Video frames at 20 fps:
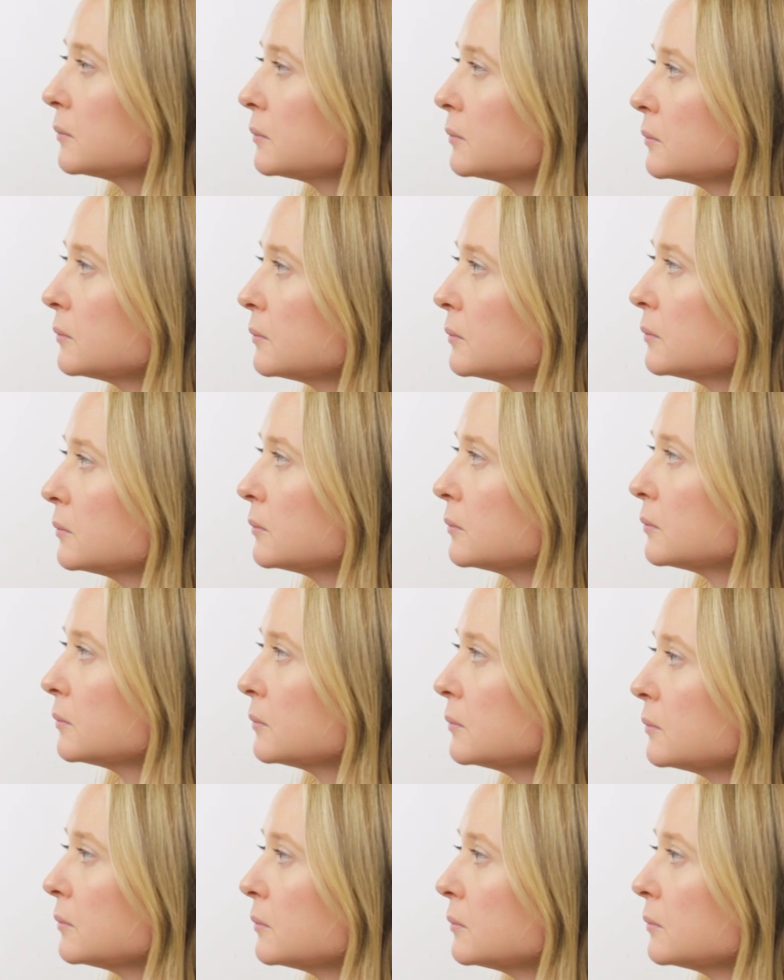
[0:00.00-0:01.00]

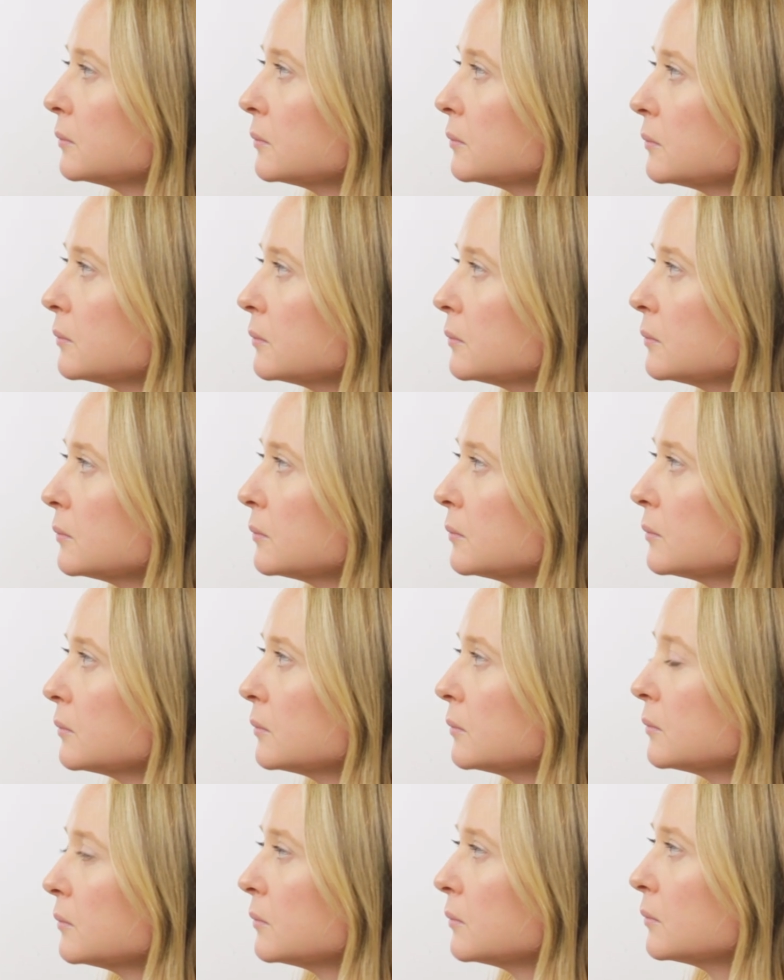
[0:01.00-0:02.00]

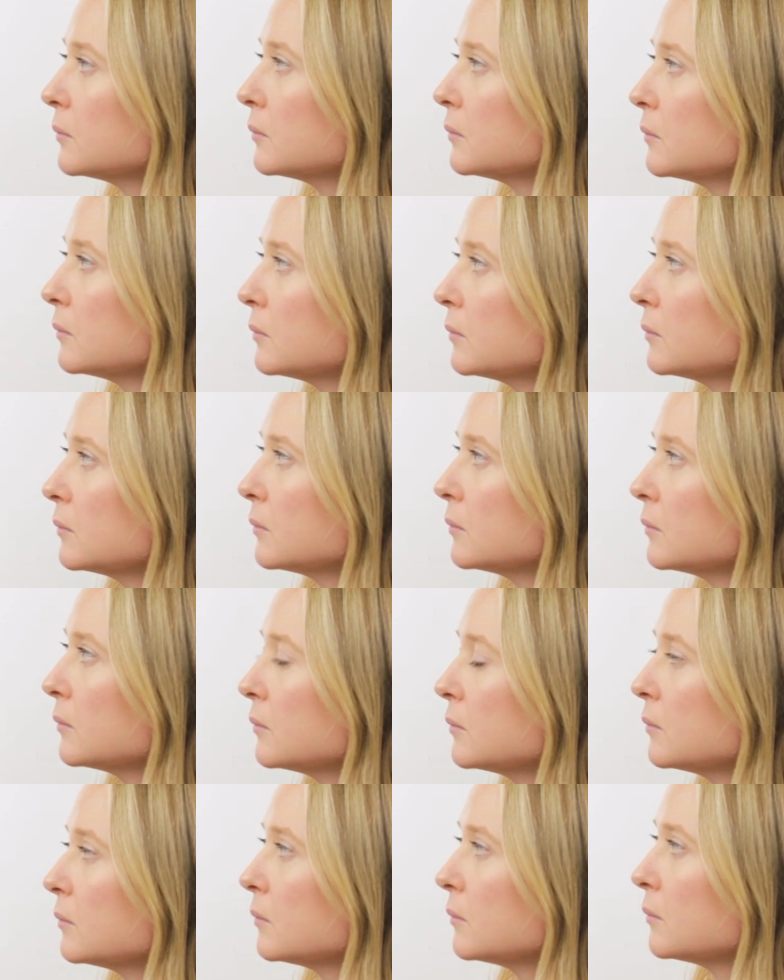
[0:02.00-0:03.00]

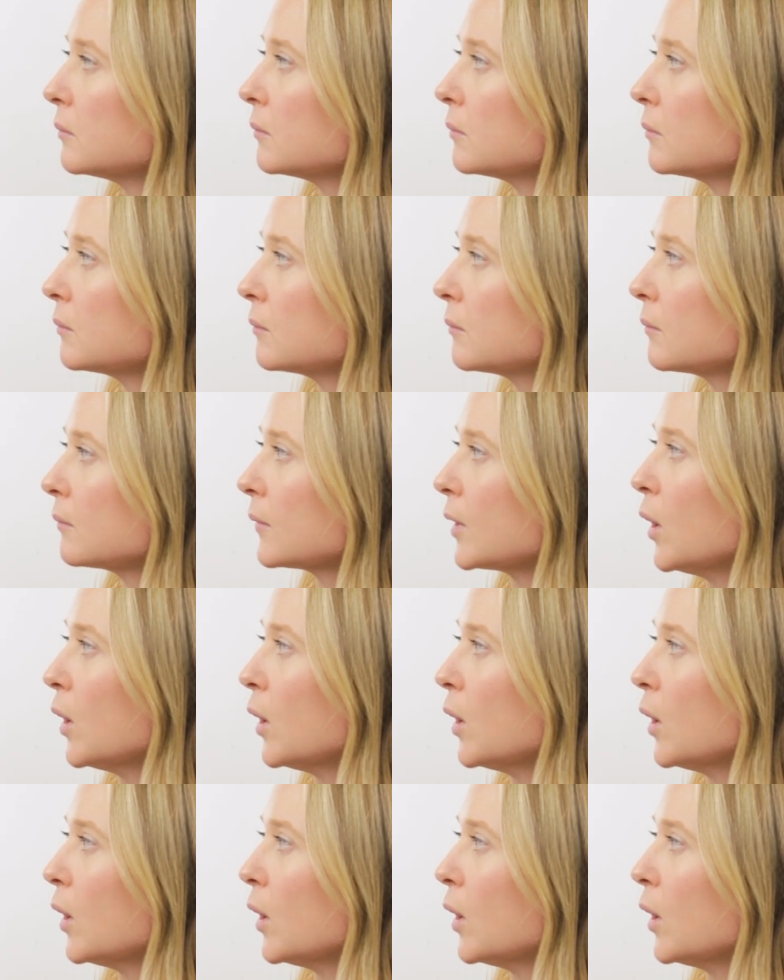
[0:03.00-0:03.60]
(silent)